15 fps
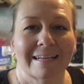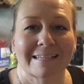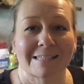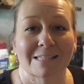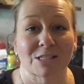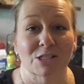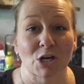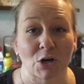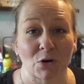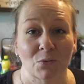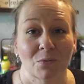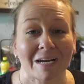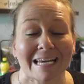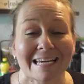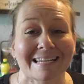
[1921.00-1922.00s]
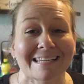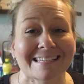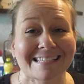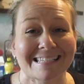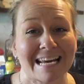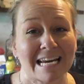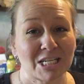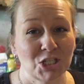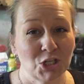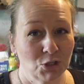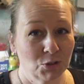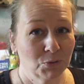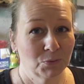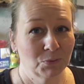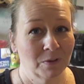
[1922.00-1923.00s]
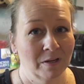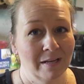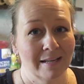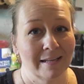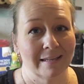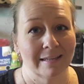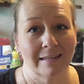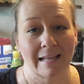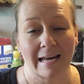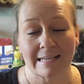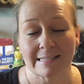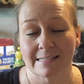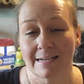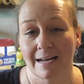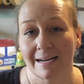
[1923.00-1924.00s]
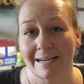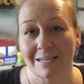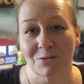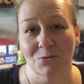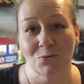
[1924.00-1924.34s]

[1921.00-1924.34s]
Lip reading: So it is day 2. Last night